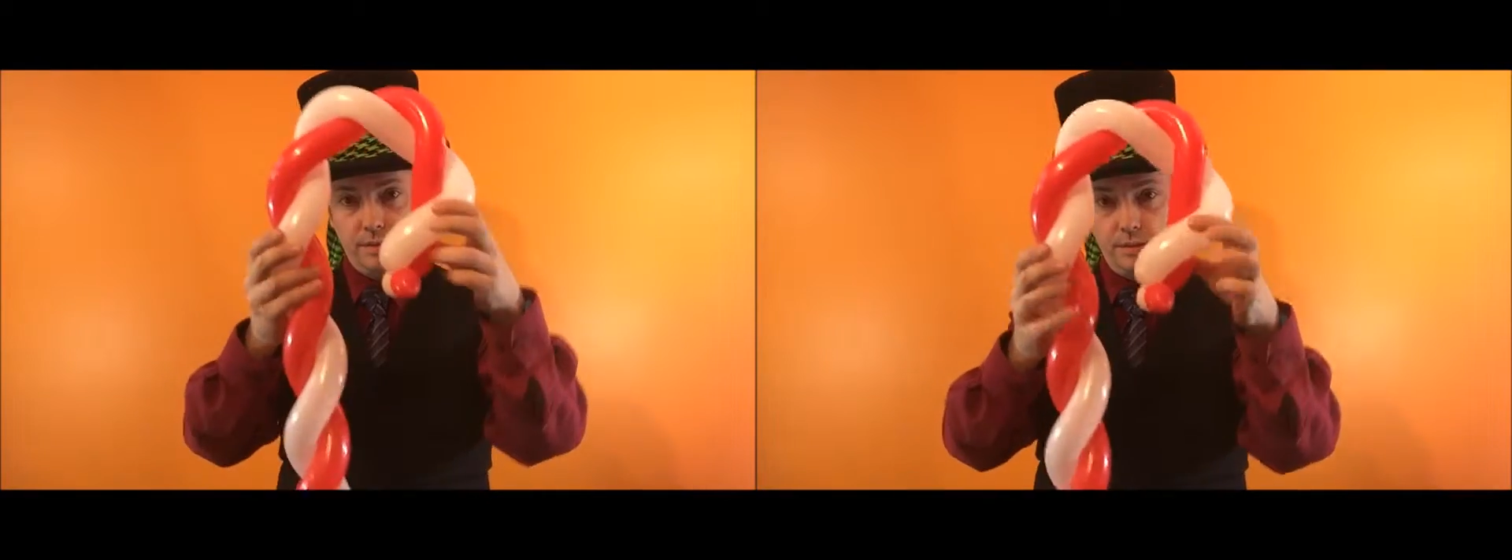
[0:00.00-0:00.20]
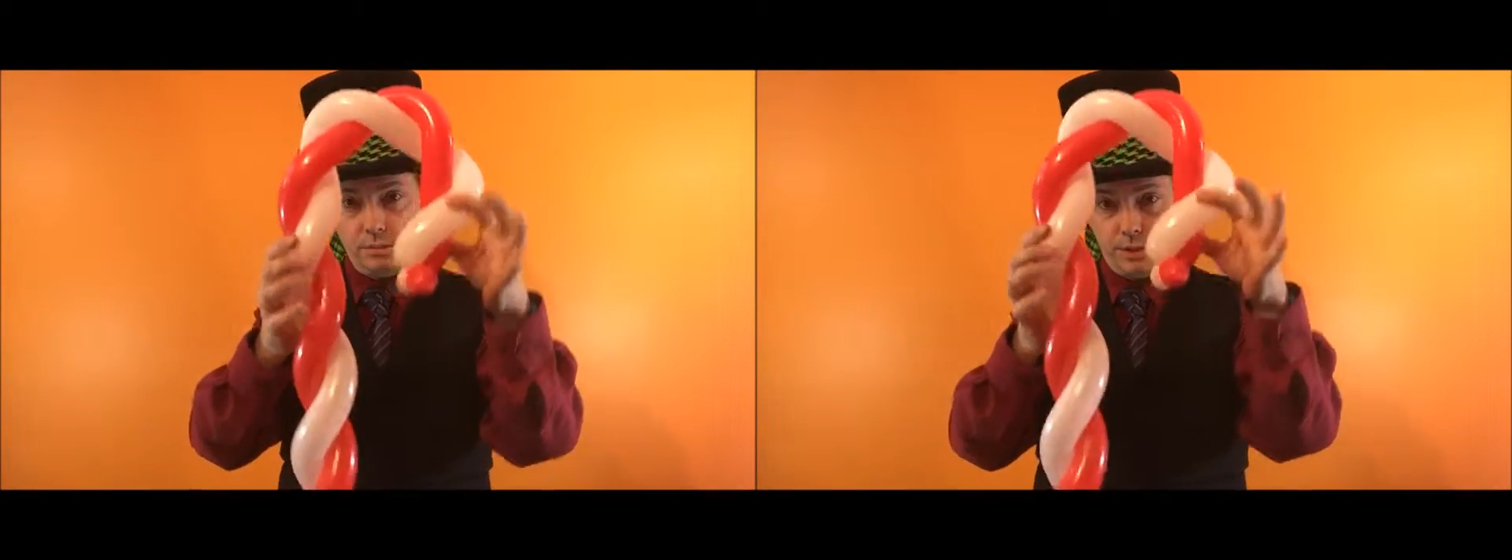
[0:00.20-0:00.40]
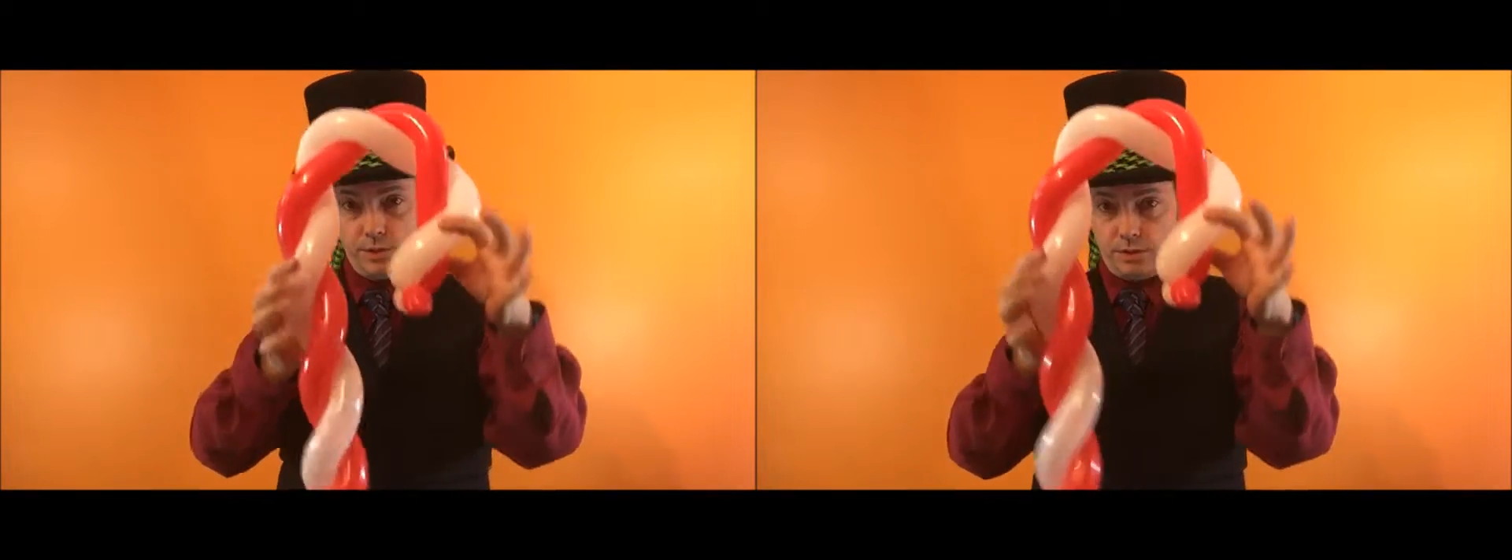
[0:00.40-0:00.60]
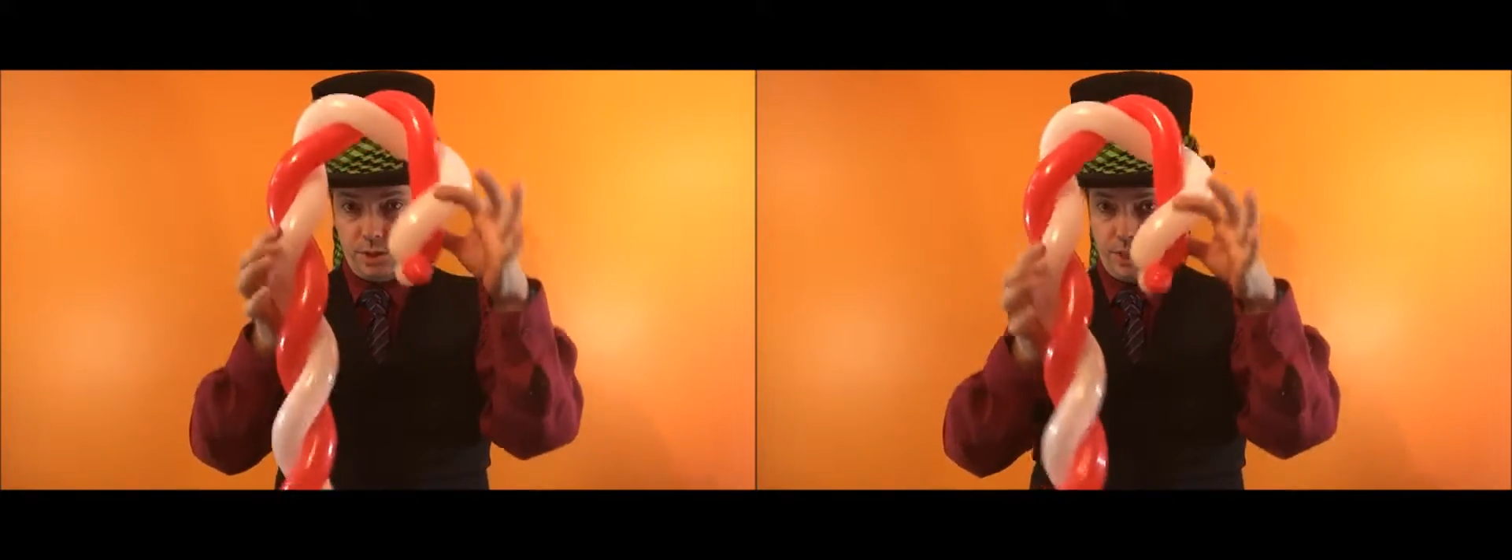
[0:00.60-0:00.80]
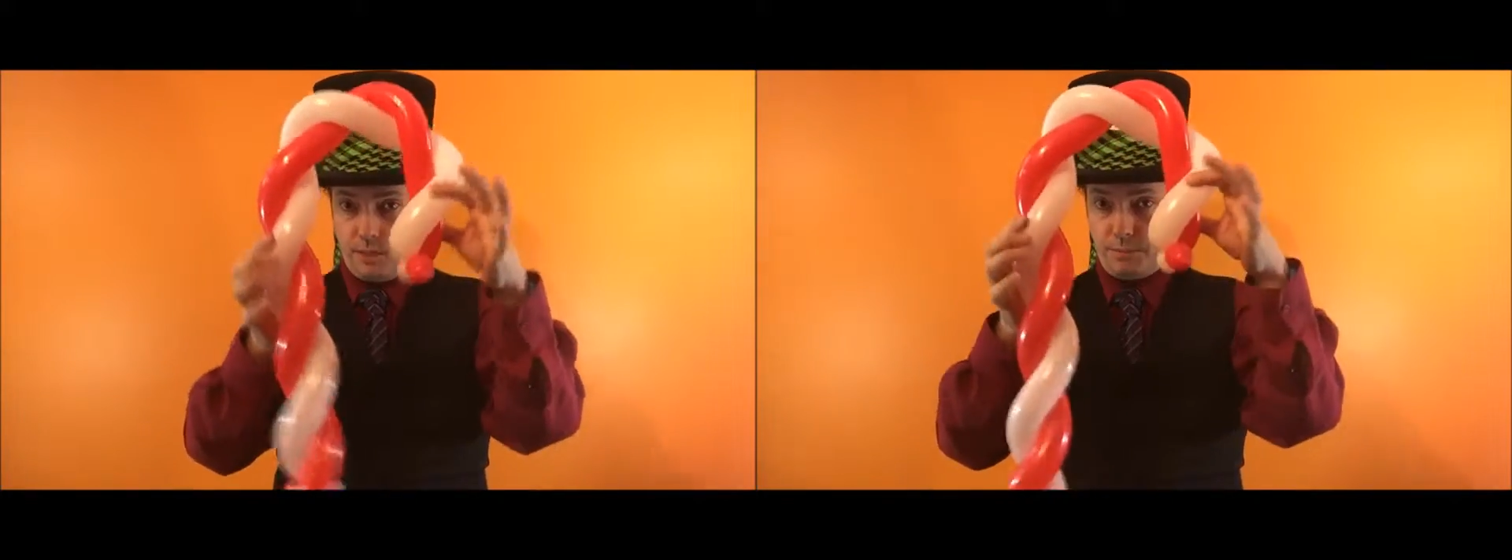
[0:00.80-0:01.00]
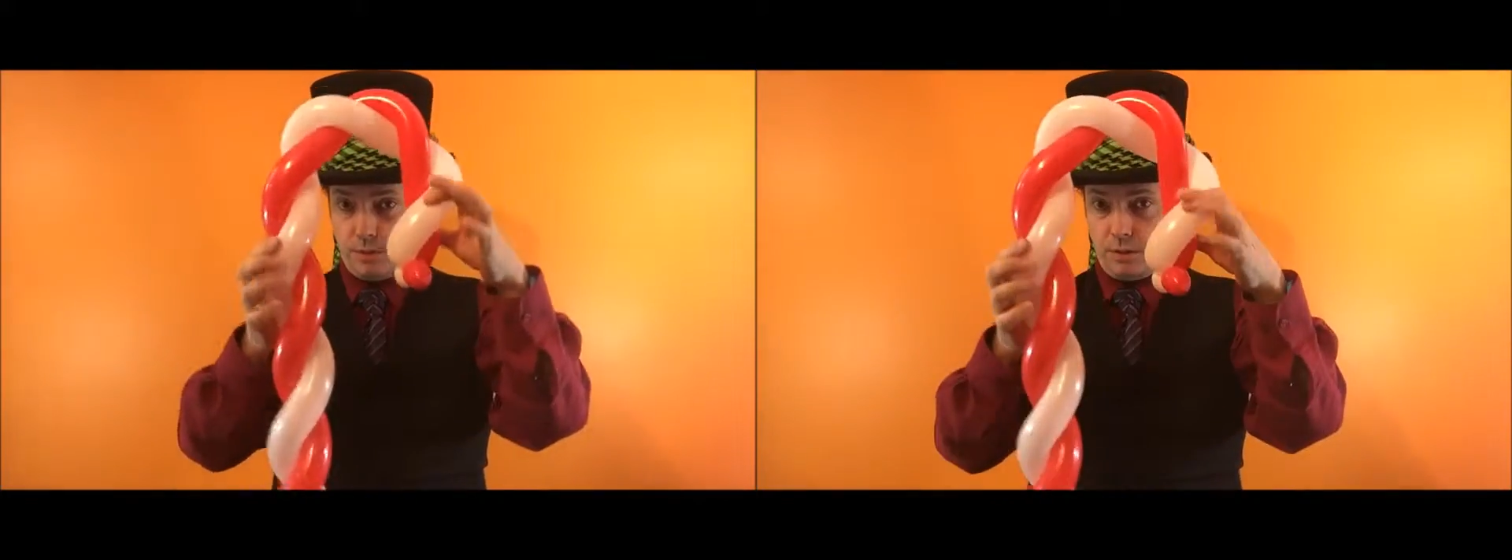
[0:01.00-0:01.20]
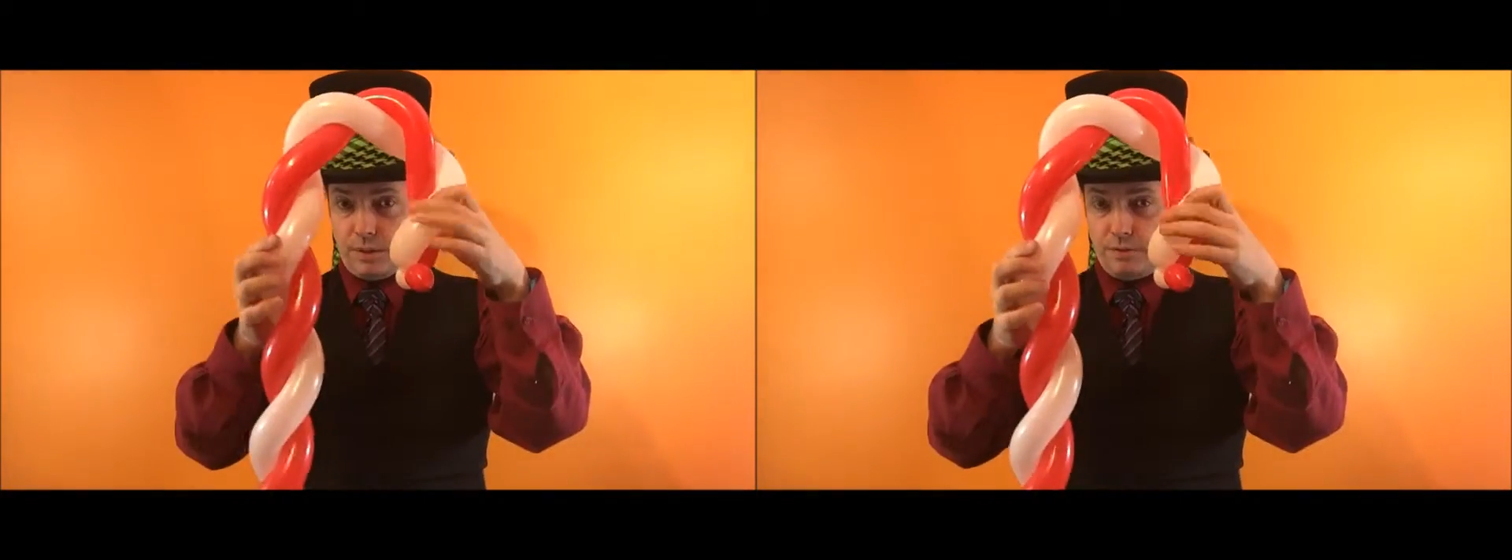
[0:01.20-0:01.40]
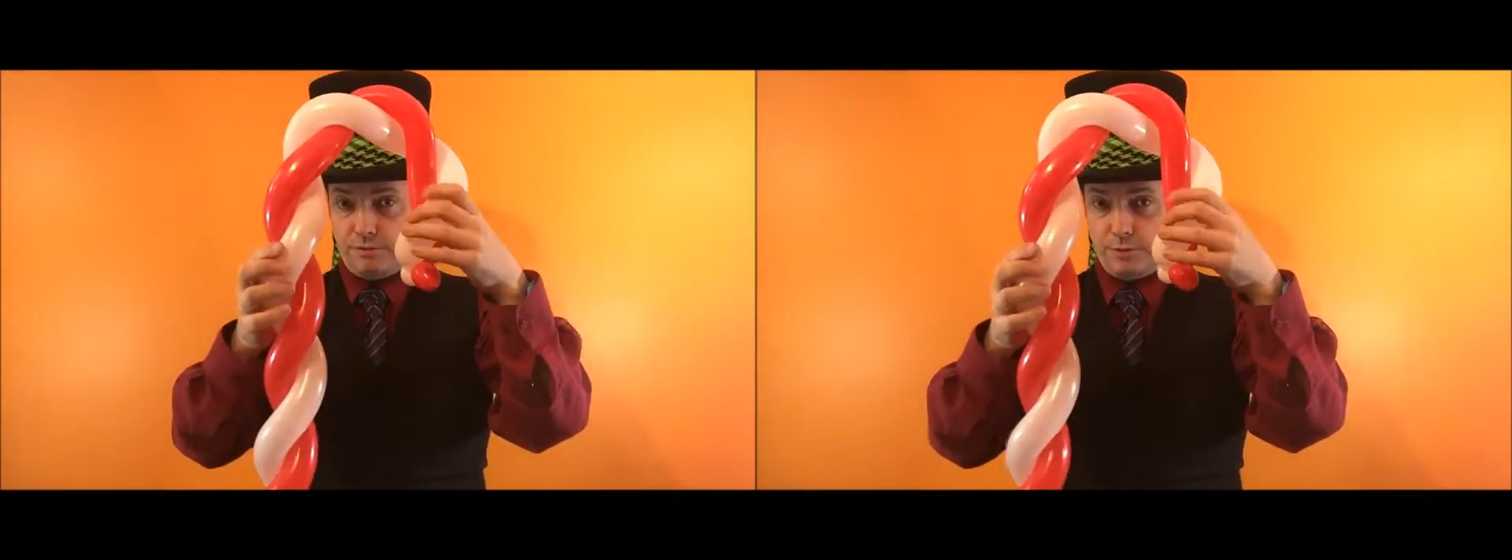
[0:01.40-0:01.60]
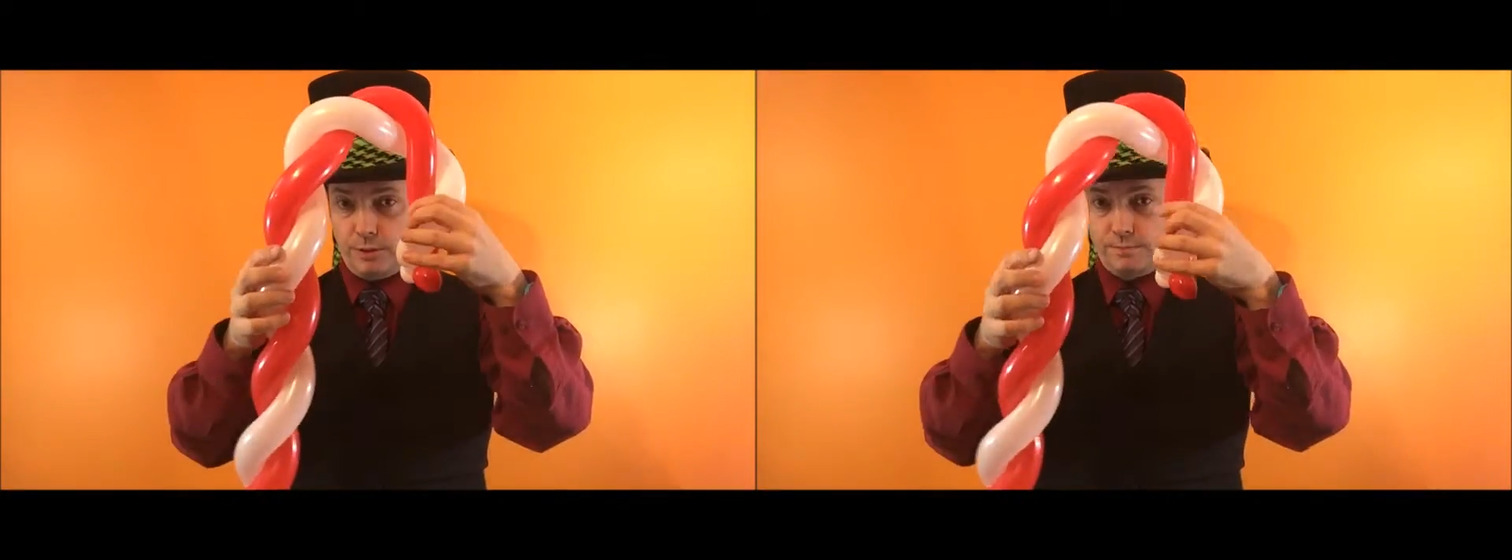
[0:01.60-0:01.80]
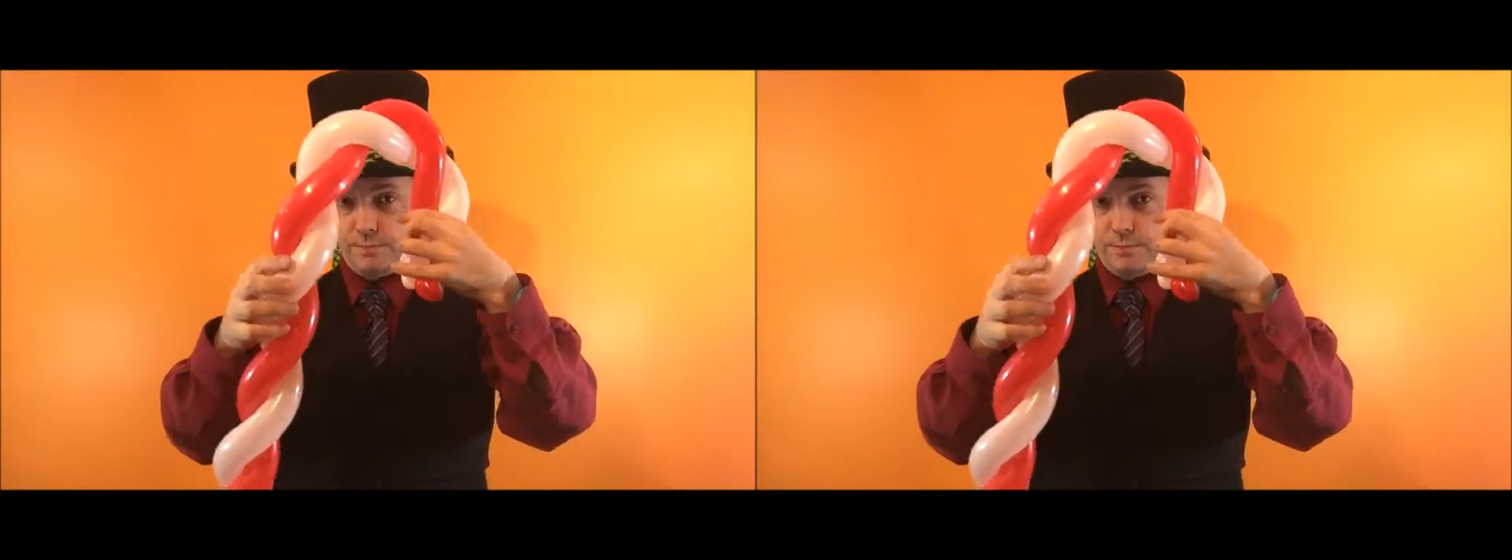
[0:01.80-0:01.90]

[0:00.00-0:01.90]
This is what the shape you're looking for.